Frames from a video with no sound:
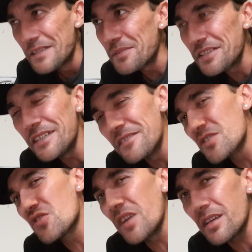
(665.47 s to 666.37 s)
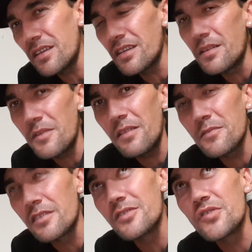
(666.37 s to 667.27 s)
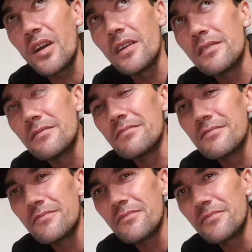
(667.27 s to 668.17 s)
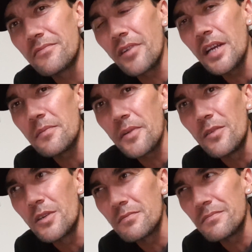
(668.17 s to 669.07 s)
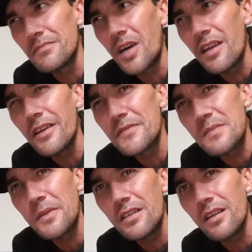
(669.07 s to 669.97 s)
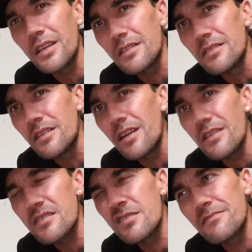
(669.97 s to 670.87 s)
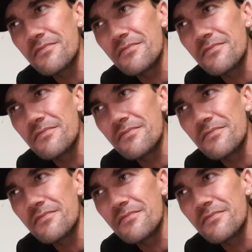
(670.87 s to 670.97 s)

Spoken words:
But yeah, this track here, I'm gonna try and write about what my life's been like in the last